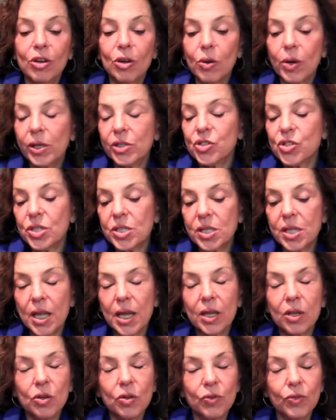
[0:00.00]
No, I just
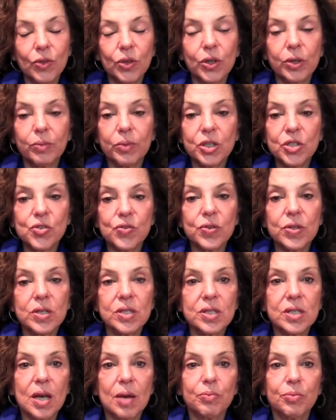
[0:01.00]
thank you very much for
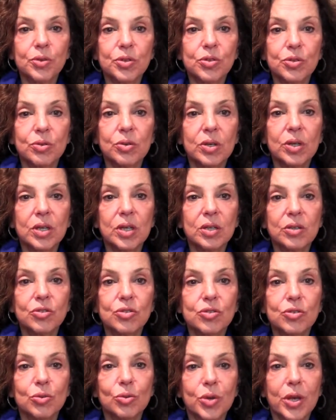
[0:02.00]
this opportunity
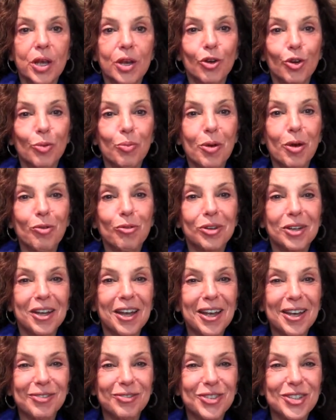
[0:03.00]
to care about what I
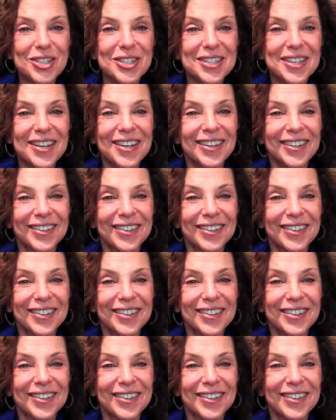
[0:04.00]
have to say.